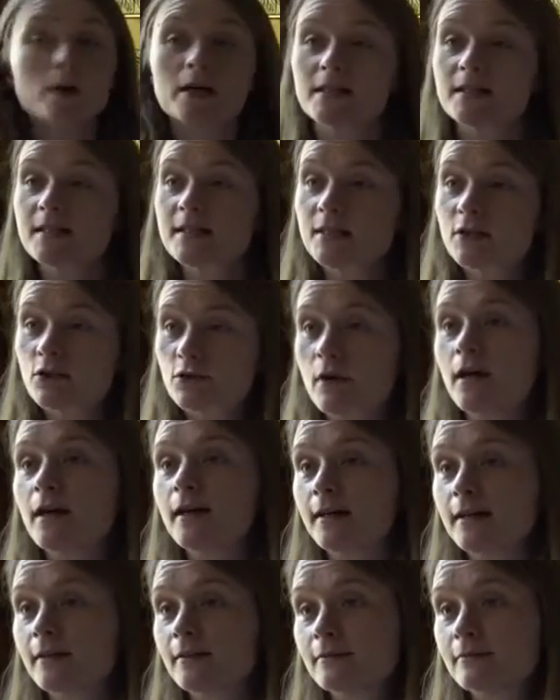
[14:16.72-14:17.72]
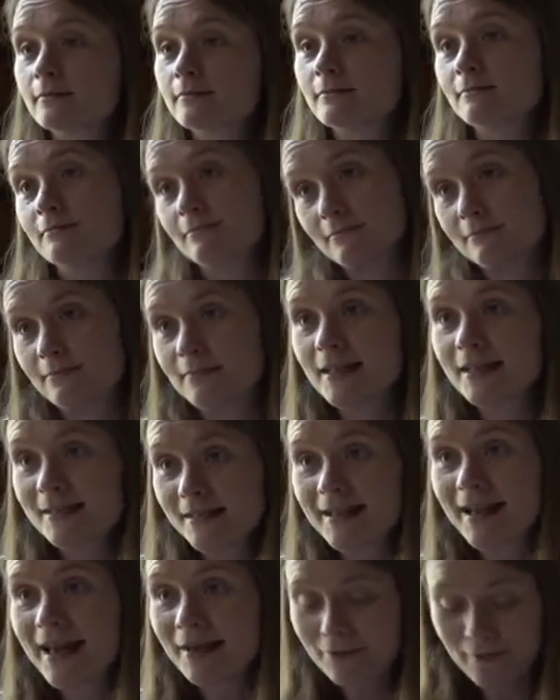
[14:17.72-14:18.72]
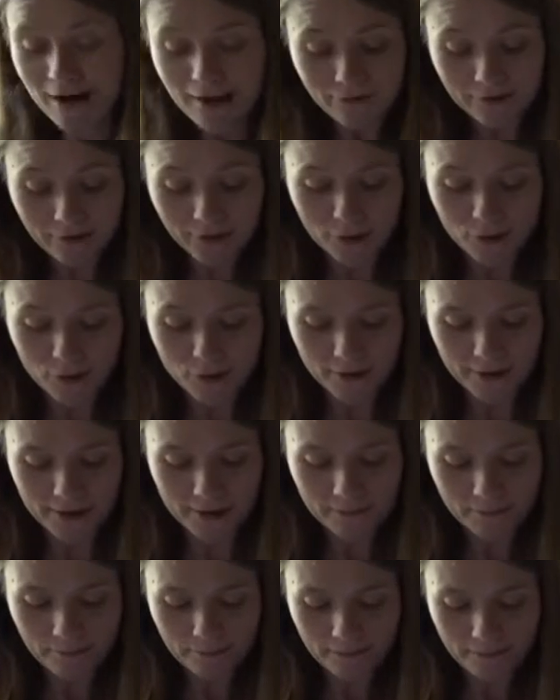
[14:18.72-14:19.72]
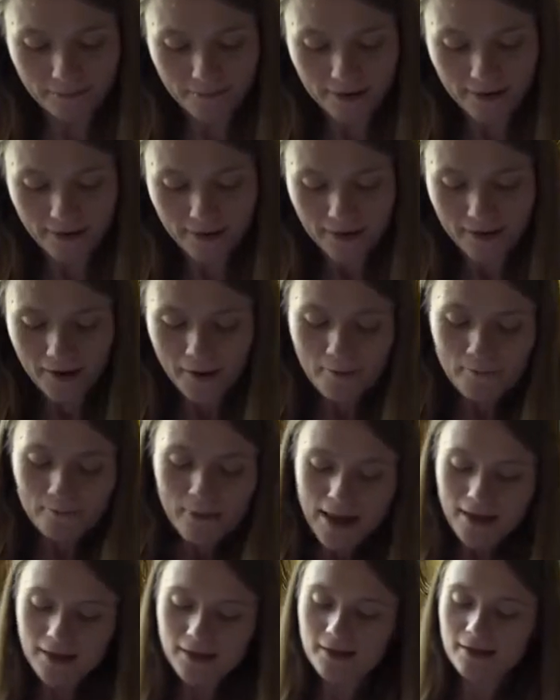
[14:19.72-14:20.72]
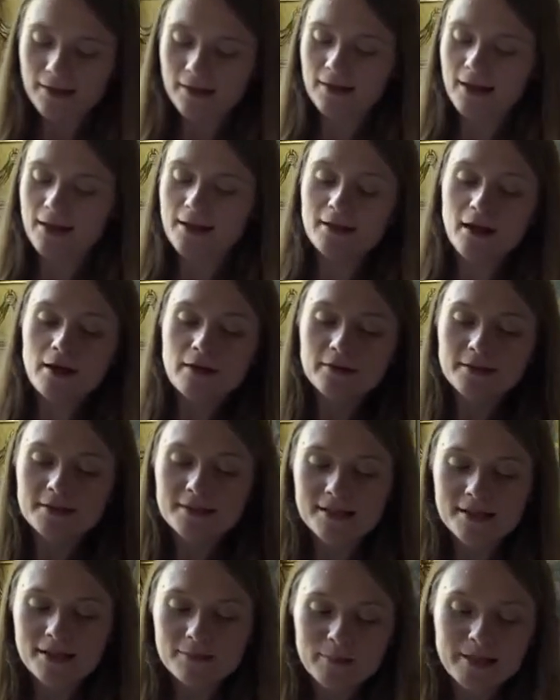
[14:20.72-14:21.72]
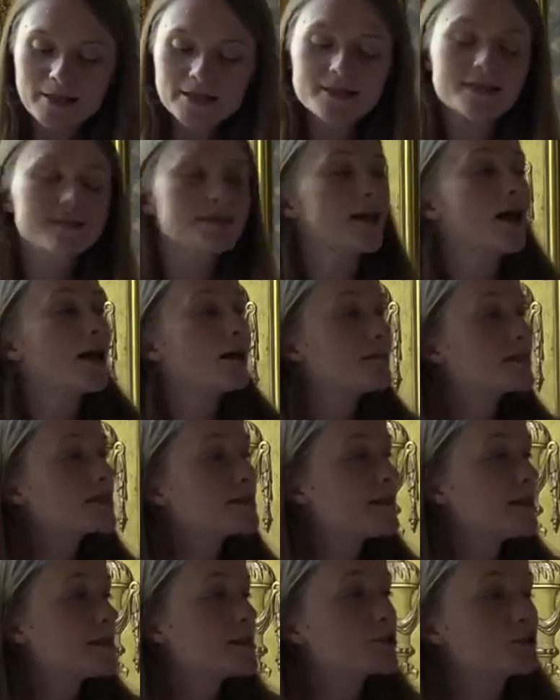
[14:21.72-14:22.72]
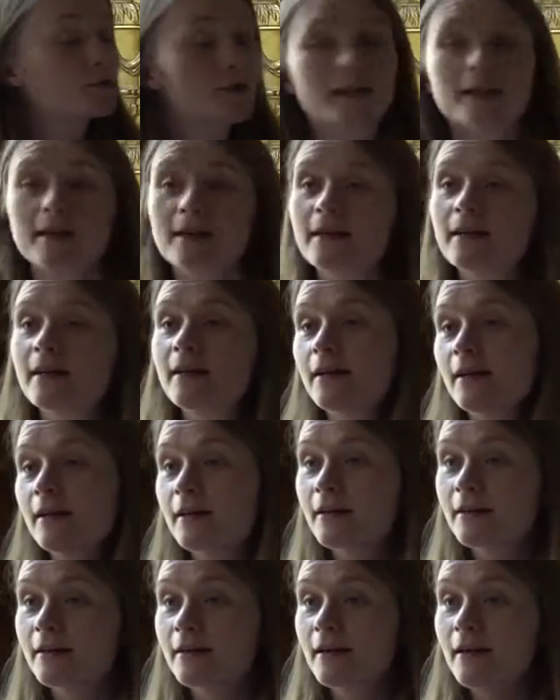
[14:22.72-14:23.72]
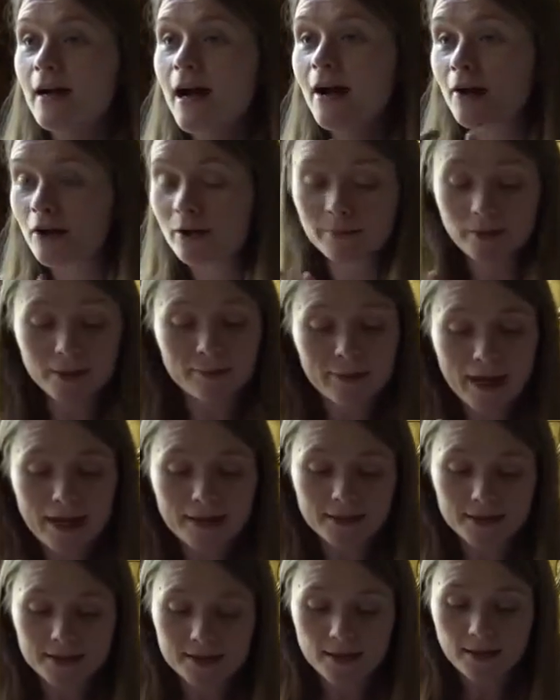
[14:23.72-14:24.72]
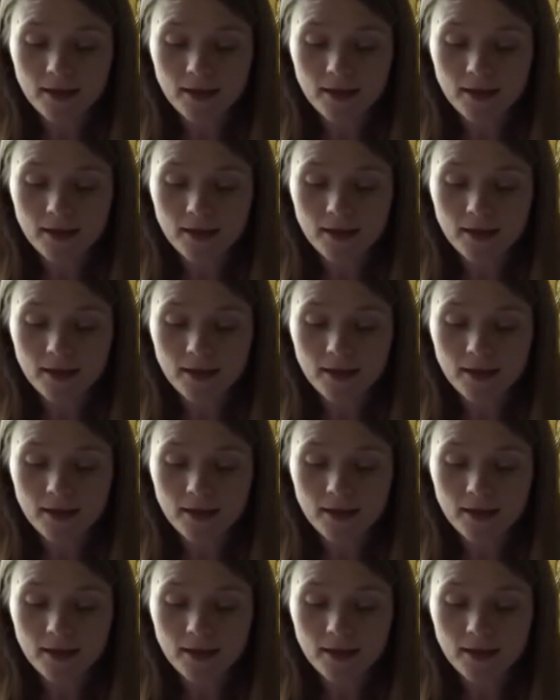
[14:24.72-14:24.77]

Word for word: word strung is again revelatory. Bell, like Lawrence, appears at times to be stringing her Arab companions